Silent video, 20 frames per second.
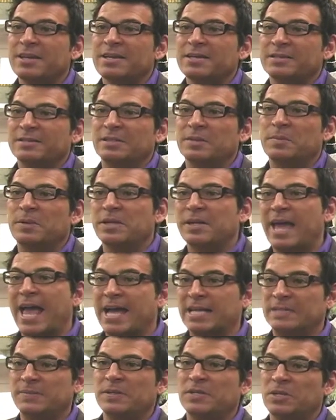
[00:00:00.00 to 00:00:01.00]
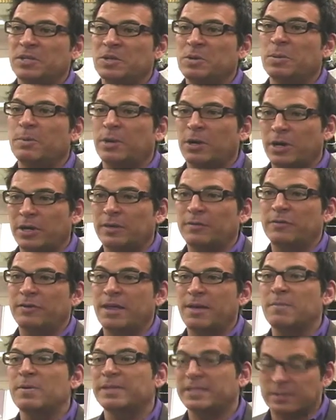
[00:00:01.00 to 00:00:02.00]
Somebody asked me to do a party for
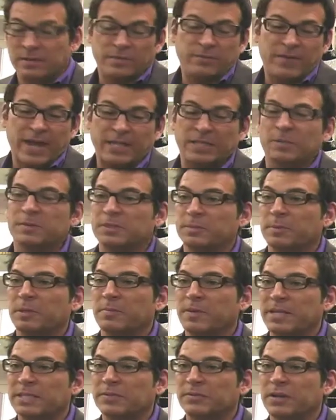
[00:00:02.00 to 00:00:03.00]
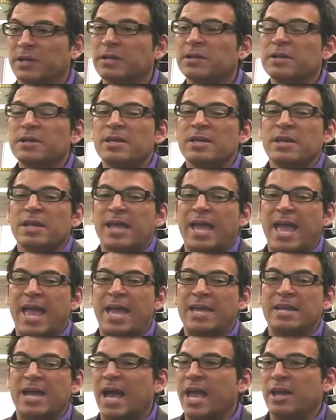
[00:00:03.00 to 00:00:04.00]
them. In fact, it was a bar mitzvah,
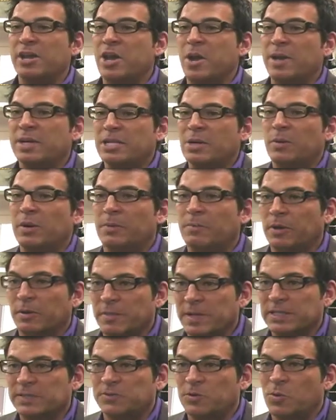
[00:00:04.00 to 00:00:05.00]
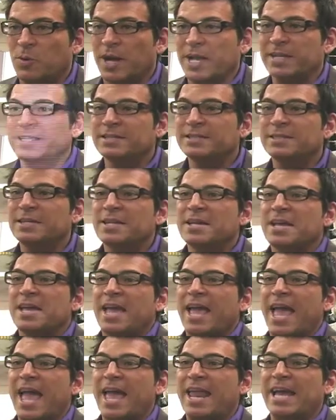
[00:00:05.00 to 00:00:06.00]
and I had no idea what a bar mitzvah was,
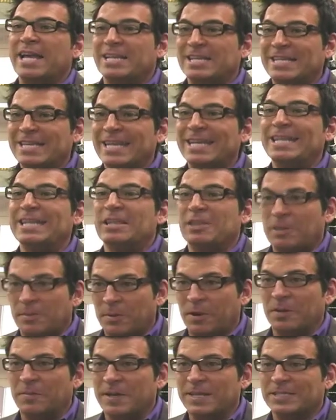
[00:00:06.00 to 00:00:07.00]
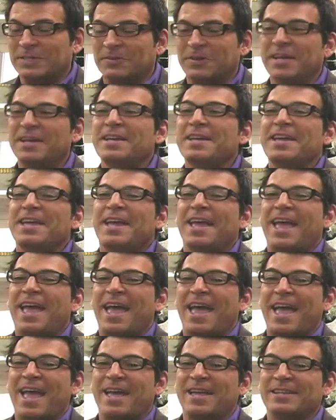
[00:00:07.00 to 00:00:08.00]
and I did the bar mitzvah,
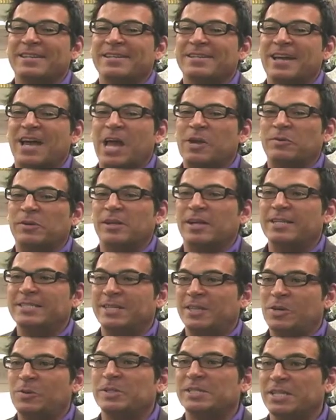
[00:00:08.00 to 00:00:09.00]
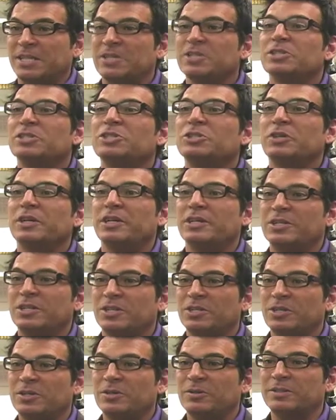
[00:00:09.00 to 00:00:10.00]
and I realized that there was an industry to
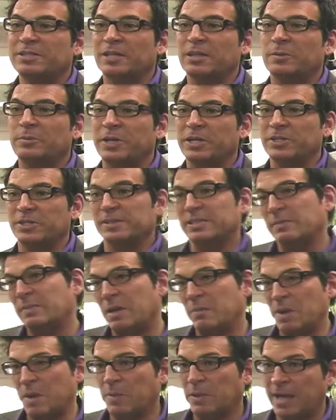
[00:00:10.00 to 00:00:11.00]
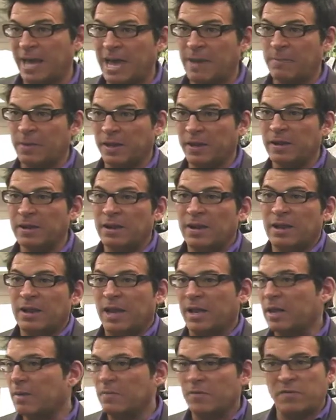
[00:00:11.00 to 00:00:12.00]
do celebrations that made people happy. I
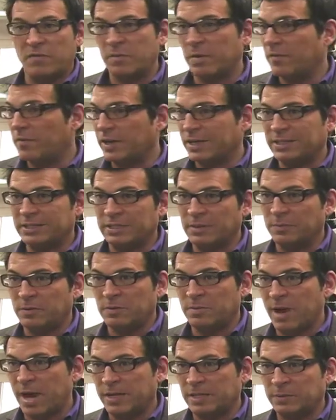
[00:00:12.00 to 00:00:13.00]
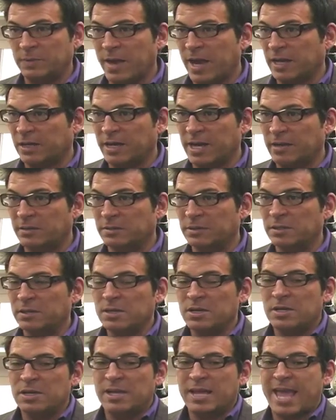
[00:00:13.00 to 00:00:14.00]
come from a very simple, modest background
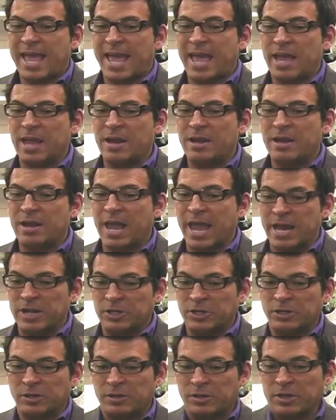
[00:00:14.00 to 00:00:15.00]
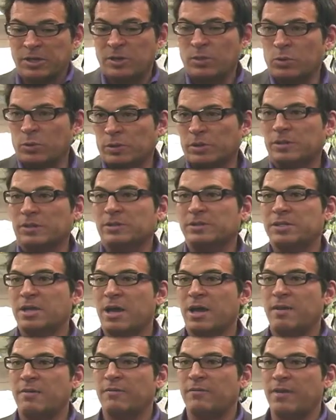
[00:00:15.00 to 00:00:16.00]
and entered the world
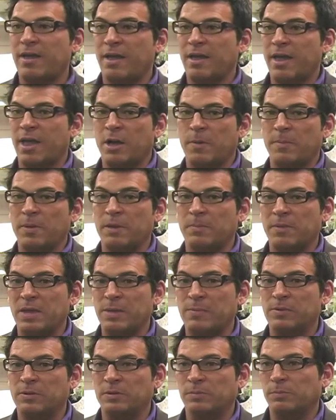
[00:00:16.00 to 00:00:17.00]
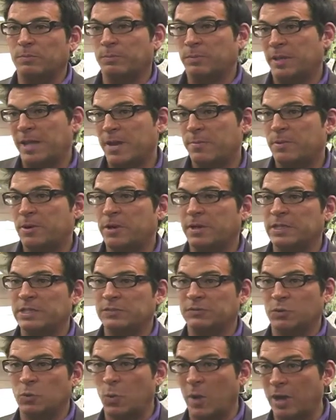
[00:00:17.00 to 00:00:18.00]
of helping people plan parties
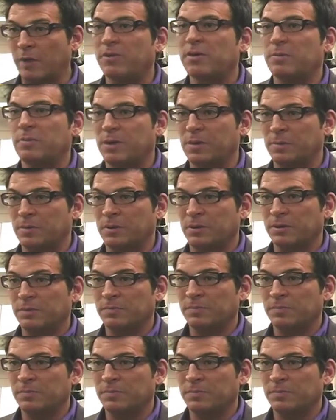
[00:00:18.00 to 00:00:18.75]
for wealthy people.